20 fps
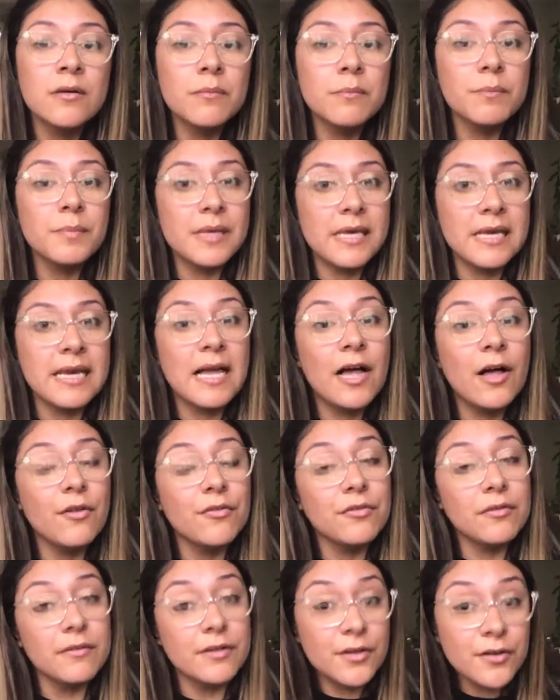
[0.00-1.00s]
Being health
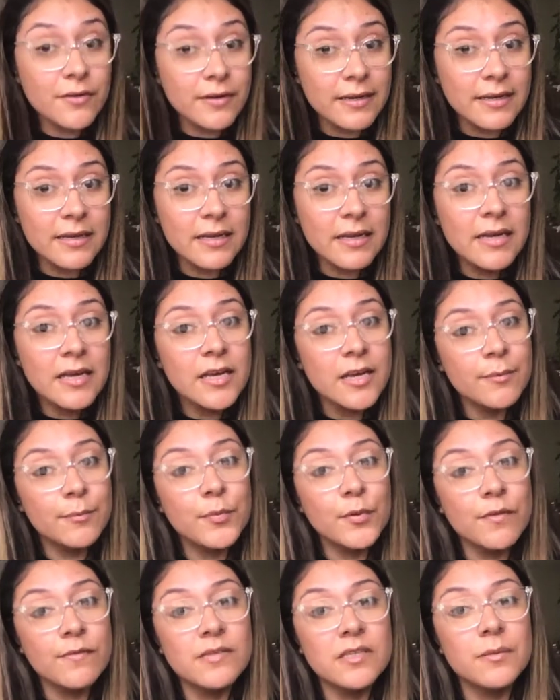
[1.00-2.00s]
literate
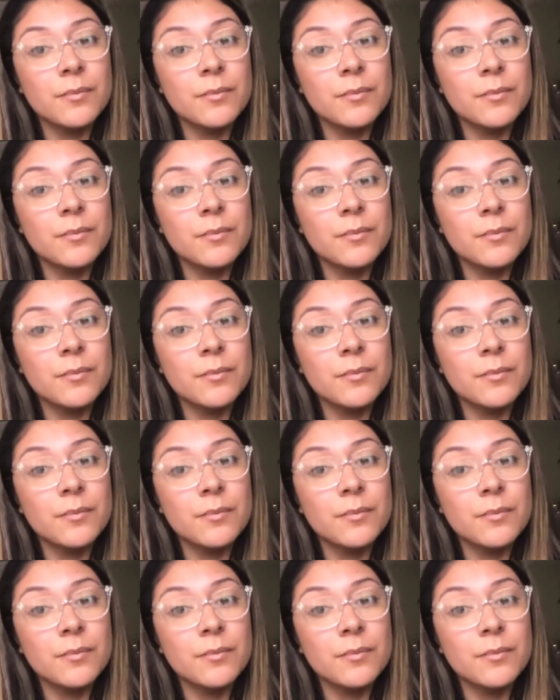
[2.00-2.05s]
improves the